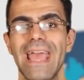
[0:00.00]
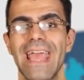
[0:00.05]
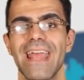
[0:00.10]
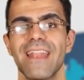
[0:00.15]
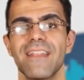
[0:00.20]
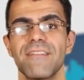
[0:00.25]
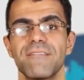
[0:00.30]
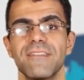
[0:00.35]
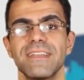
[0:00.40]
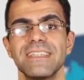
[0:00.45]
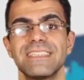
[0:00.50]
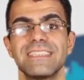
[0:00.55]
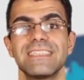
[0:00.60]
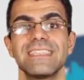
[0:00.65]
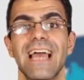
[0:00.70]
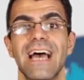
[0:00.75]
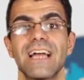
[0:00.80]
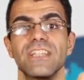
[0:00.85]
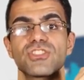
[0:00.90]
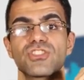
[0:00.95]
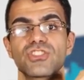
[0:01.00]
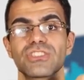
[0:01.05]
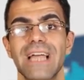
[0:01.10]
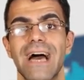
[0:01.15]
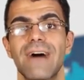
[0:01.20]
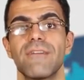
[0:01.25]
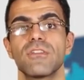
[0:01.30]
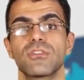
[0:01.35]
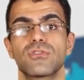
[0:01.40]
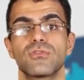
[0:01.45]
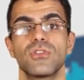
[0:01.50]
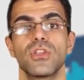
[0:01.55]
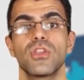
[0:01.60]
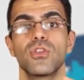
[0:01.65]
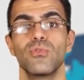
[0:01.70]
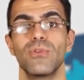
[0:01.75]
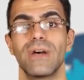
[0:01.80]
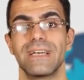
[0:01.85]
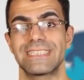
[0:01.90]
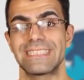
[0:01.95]
NVC and travel to the
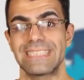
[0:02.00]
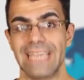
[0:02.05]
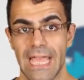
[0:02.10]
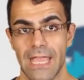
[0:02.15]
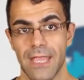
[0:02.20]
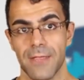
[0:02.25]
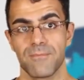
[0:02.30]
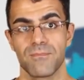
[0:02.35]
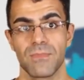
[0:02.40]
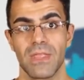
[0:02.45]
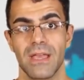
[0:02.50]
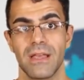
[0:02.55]
USA.